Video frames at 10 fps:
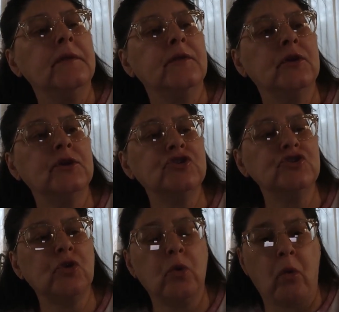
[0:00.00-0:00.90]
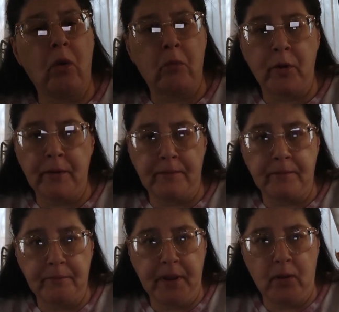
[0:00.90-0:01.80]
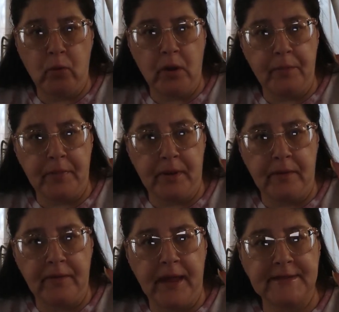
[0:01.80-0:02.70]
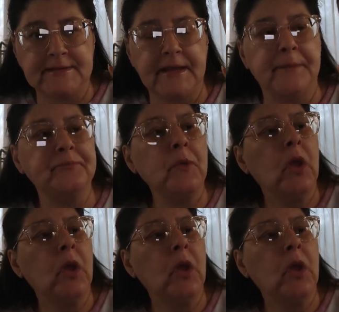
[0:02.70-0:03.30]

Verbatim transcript: So you can just go to Walmart and pick one up and that's it.